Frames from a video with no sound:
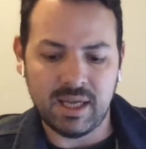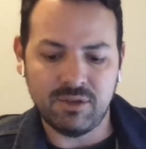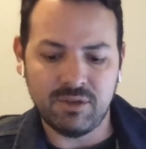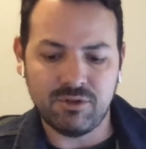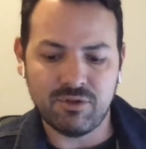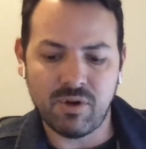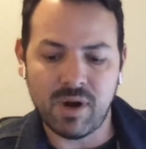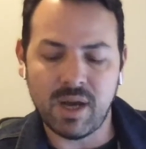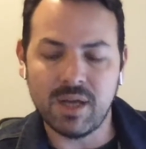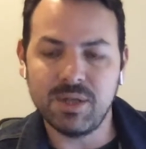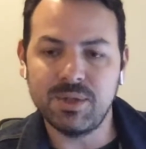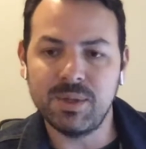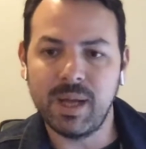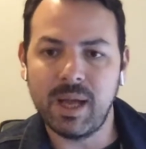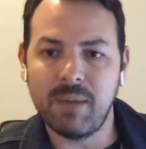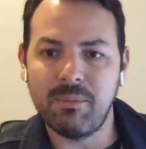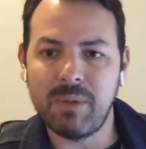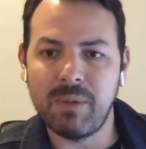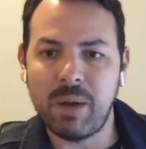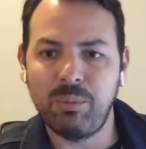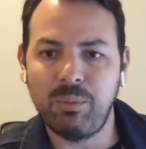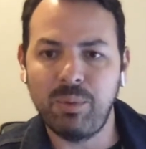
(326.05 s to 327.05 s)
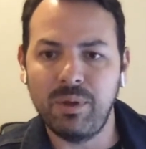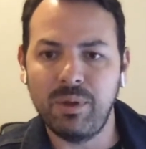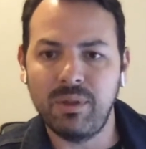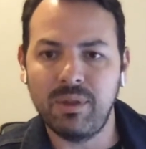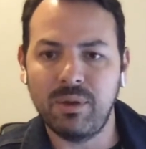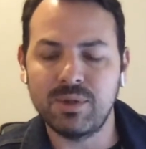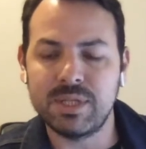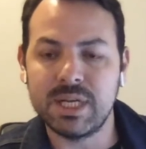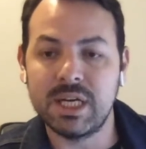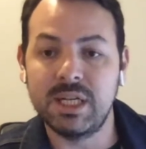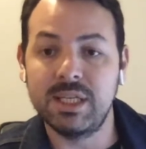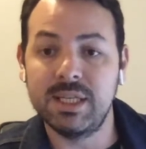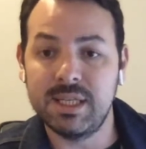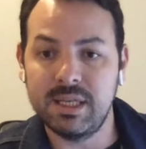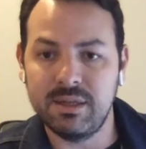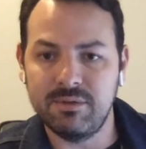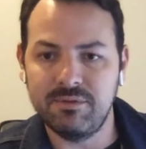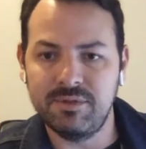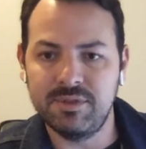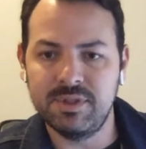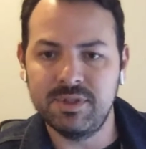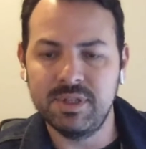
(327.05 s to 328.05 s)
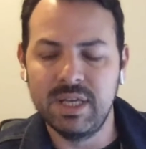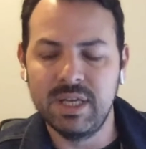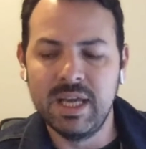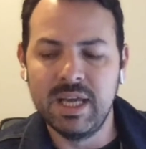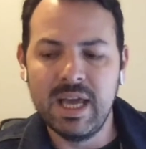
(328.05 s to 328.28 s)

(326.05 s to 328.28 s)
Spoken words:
trying to come up with alternatives.